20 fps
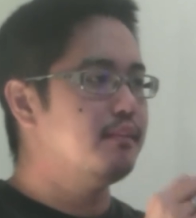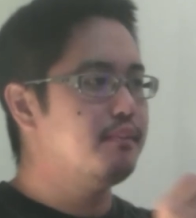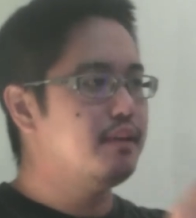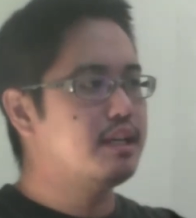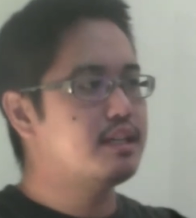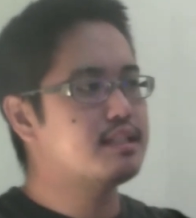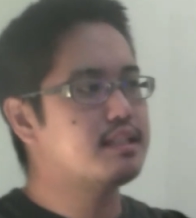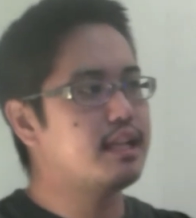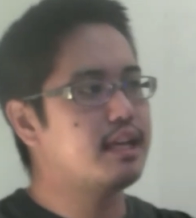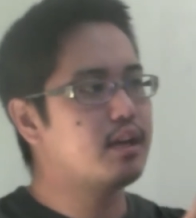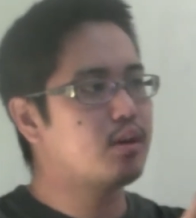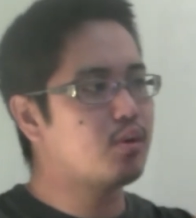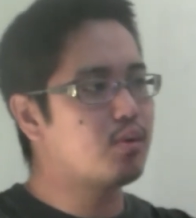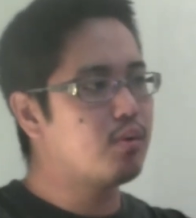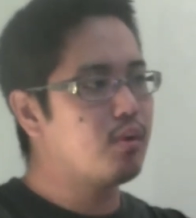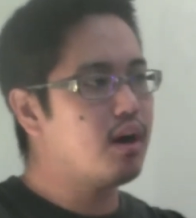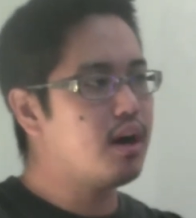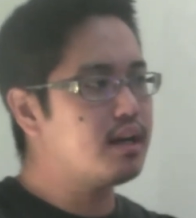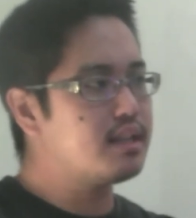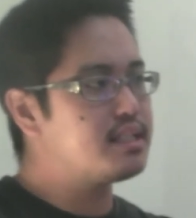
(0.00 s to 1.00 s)
Because they
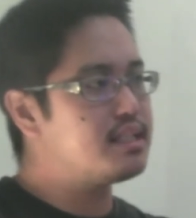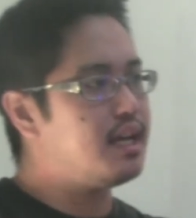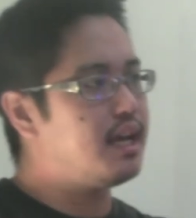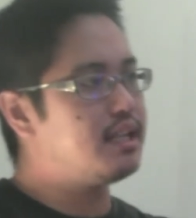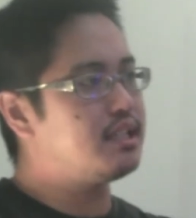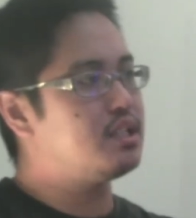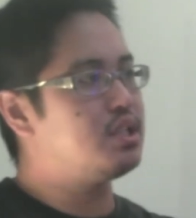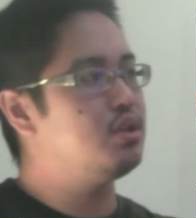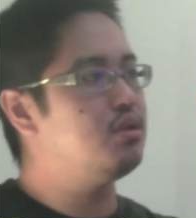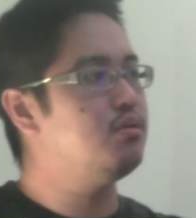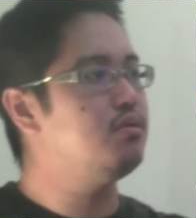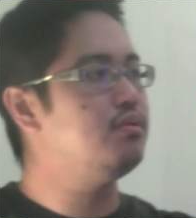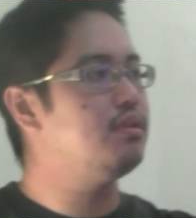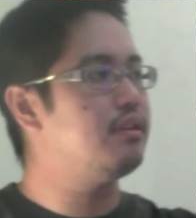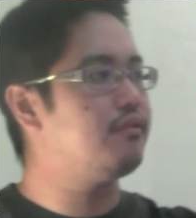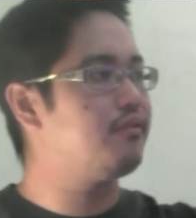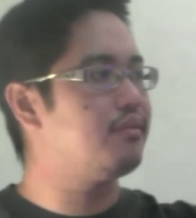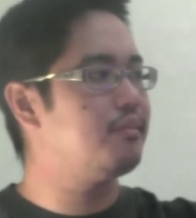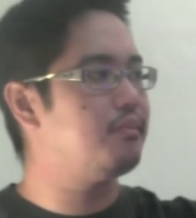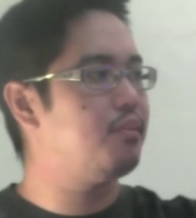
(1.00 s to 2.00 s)
cross at 2
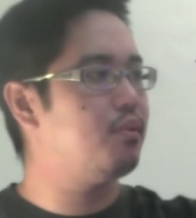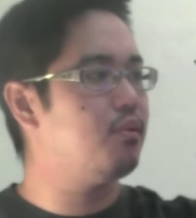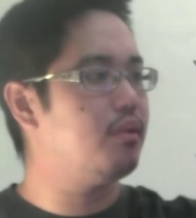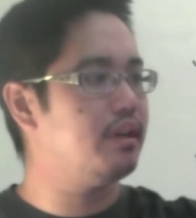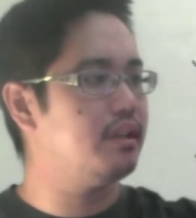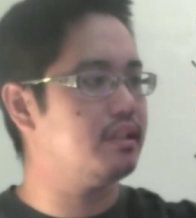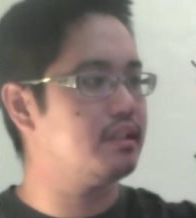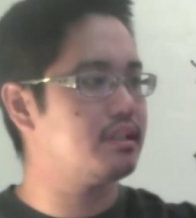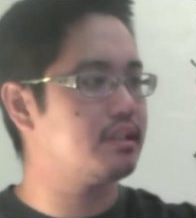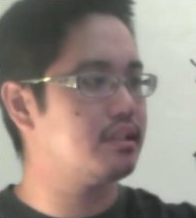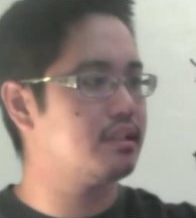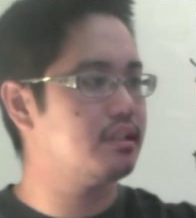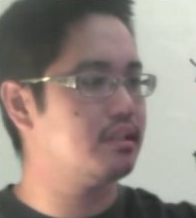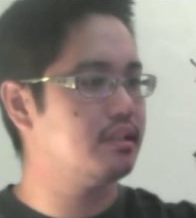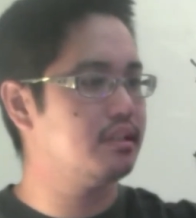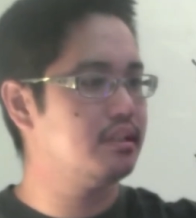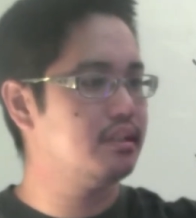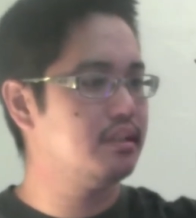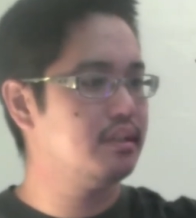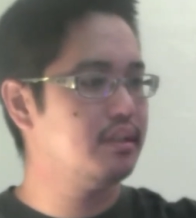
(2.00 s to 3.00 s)
different points.
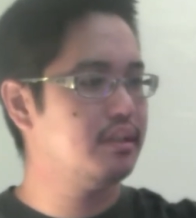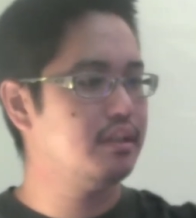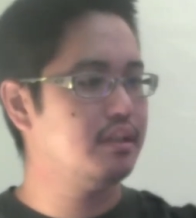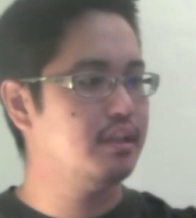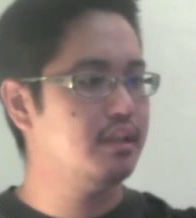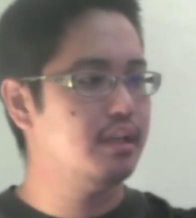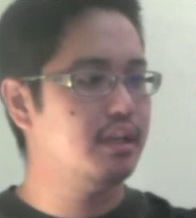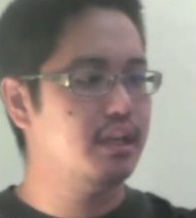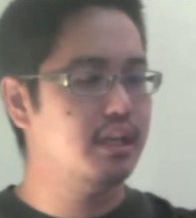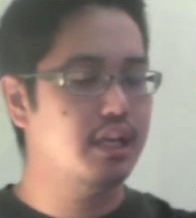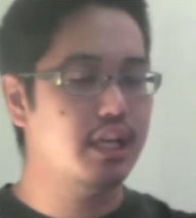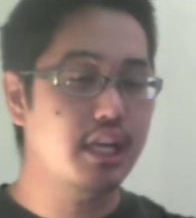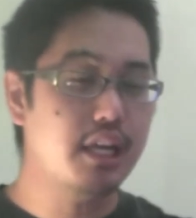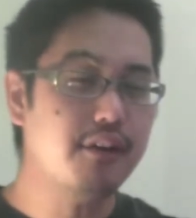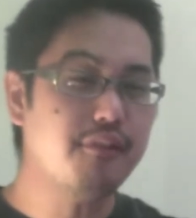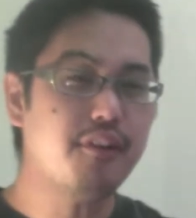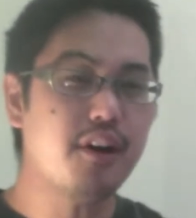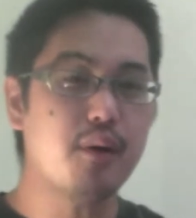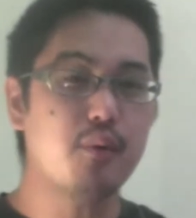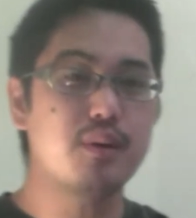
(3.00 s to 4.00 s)

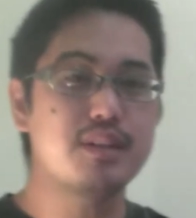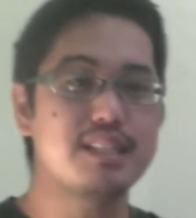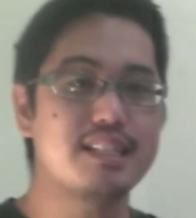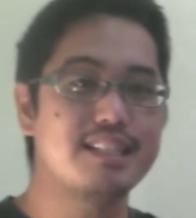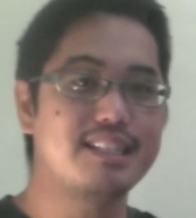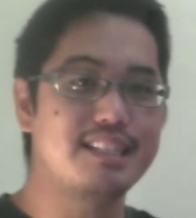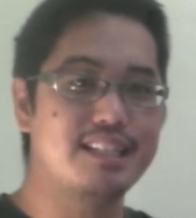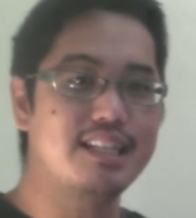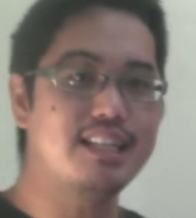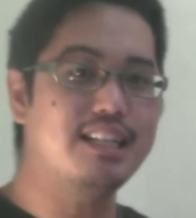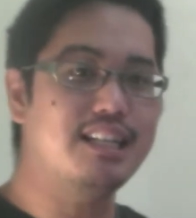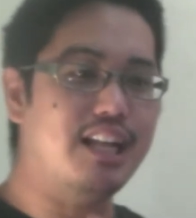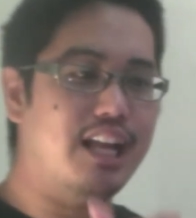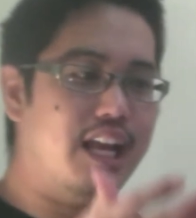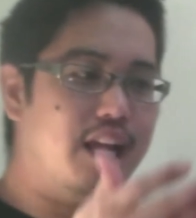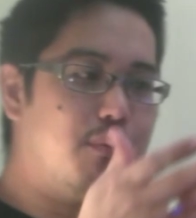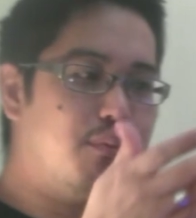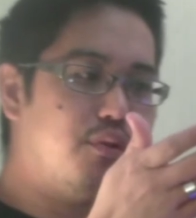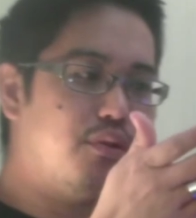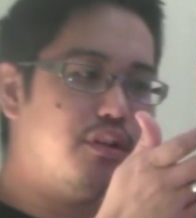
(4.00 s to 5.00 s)
If I was indeed
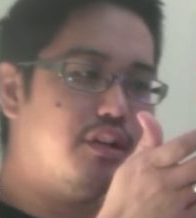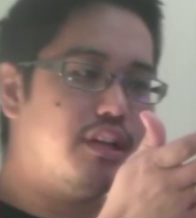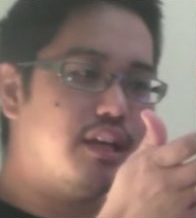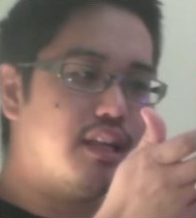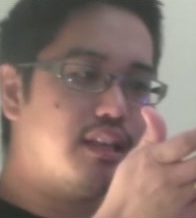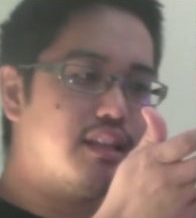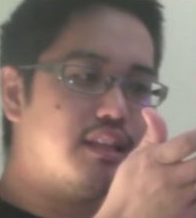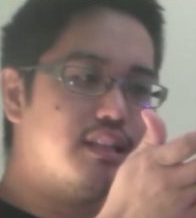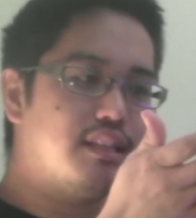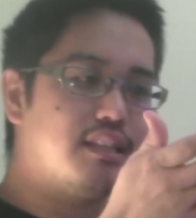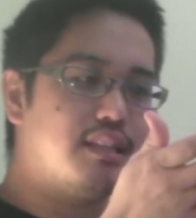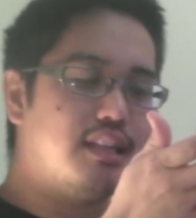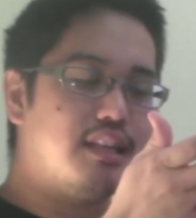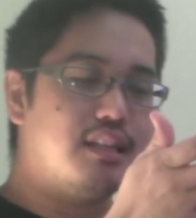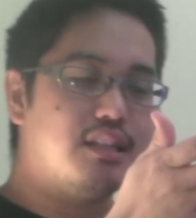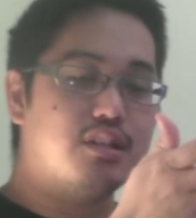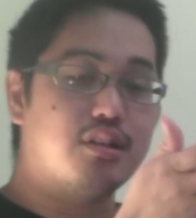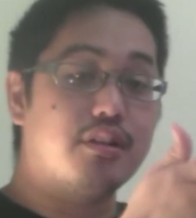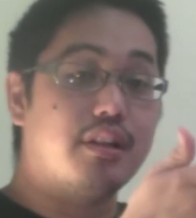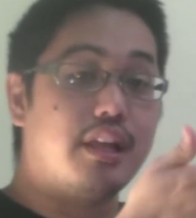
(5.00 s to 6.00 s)
able to get this
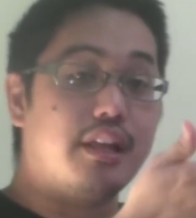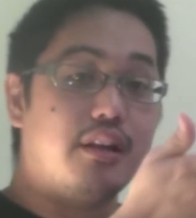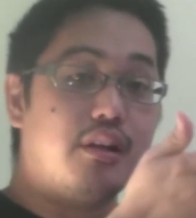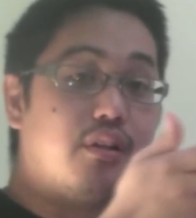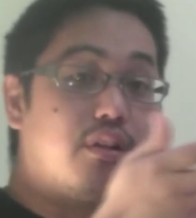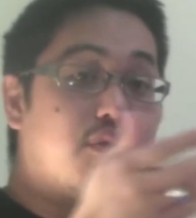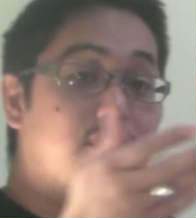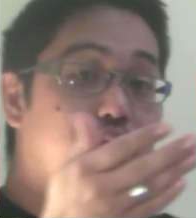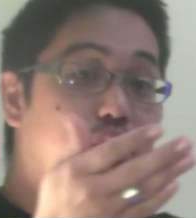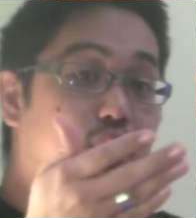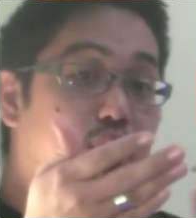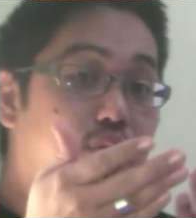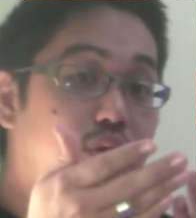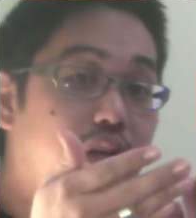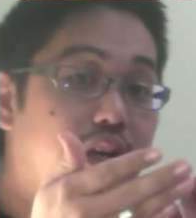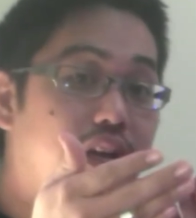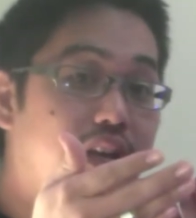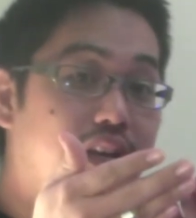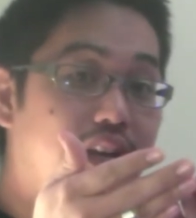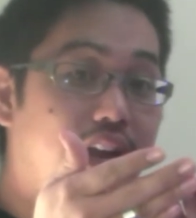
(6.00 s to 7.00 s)
thing so that there was
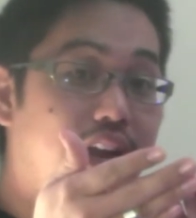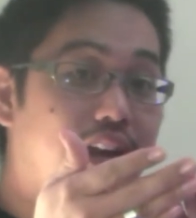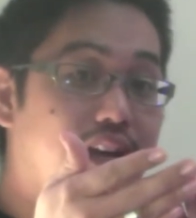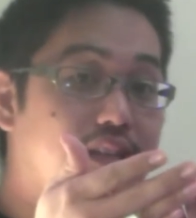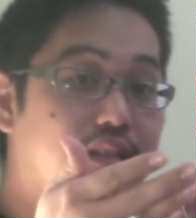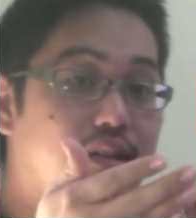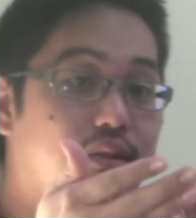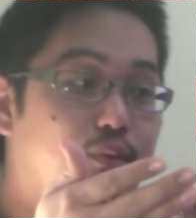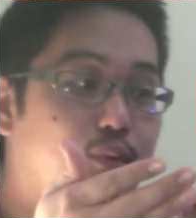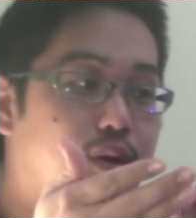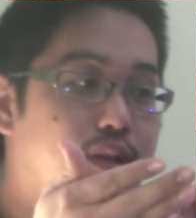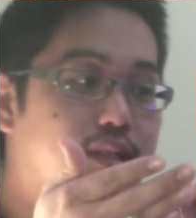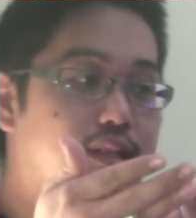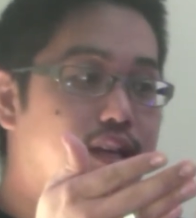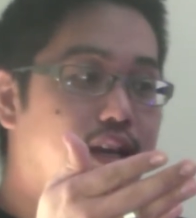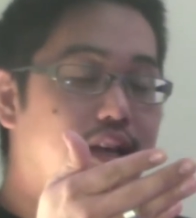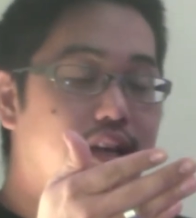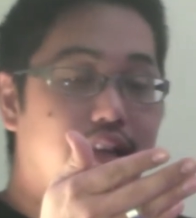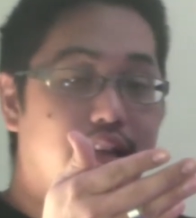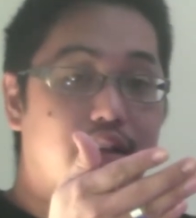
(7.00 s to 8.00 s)
only an x on one
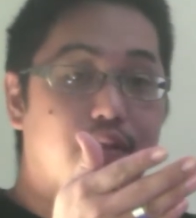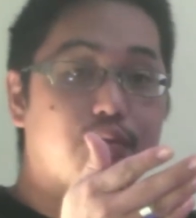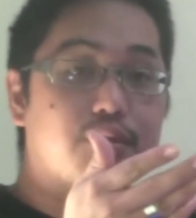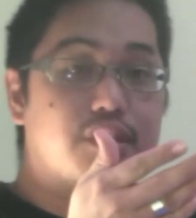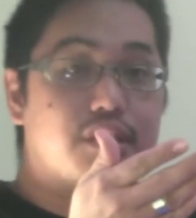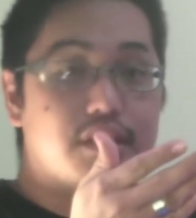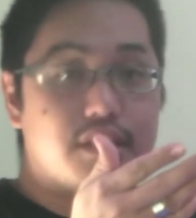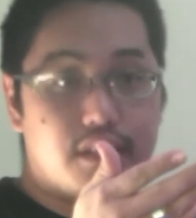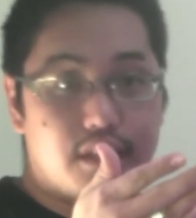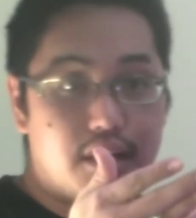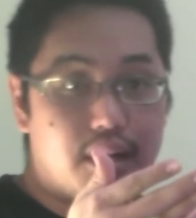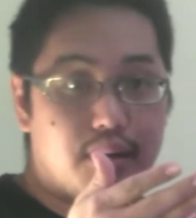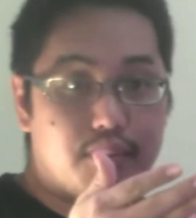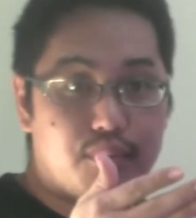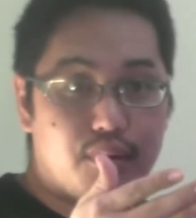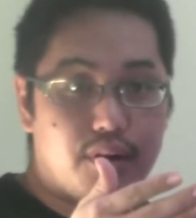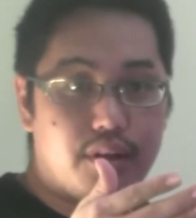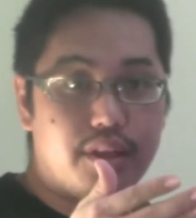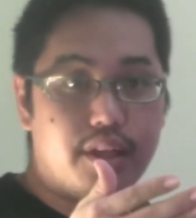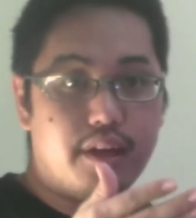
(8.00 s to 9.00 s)
side and there was just a
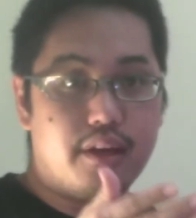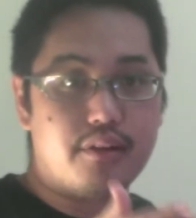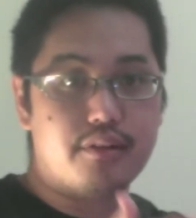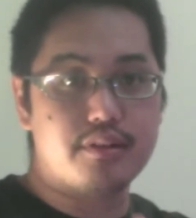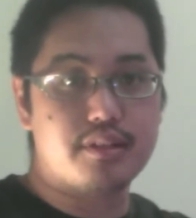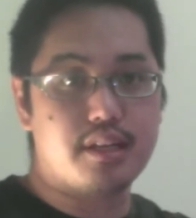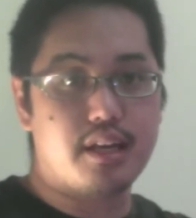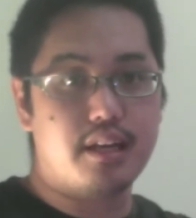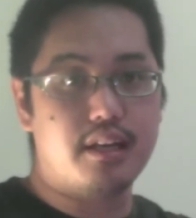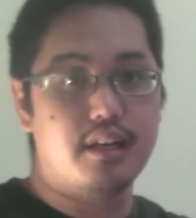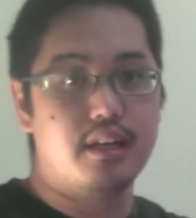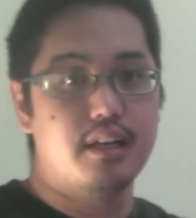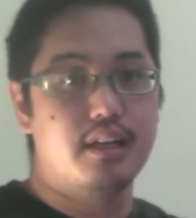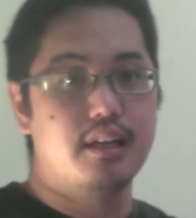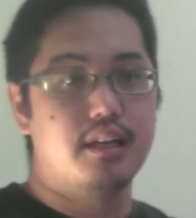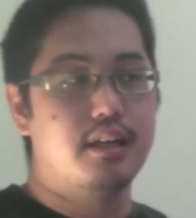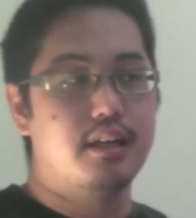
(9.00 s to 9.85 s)
number on the other side,